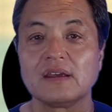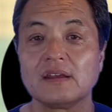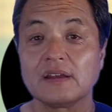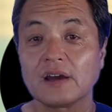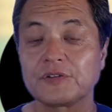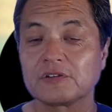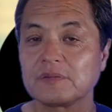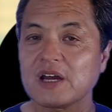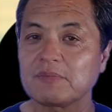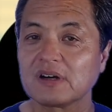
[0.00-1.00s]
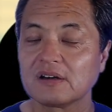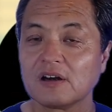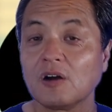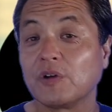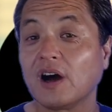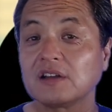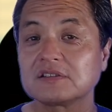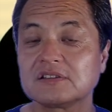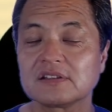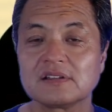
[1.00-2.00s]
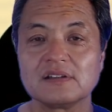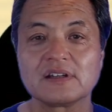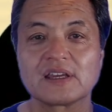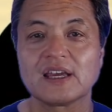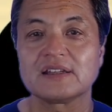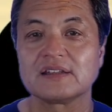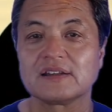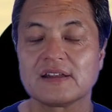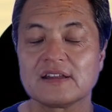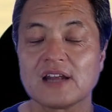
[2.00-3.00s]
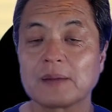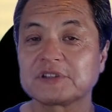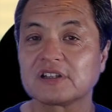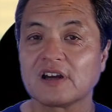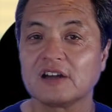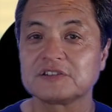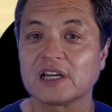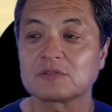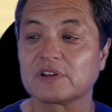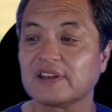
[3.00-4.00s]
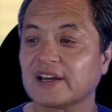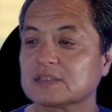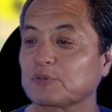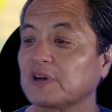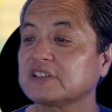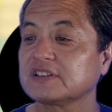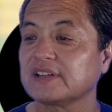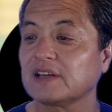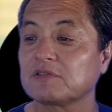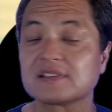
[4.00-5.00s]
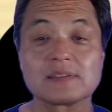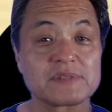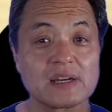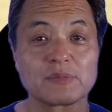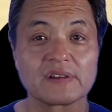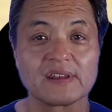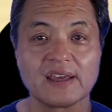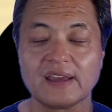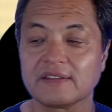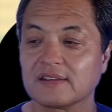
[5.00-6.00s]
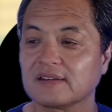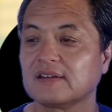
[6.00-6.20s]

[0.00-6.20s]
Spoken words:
Now, if you remember, we also took a look at an option contract where the expiration date was September the 8th.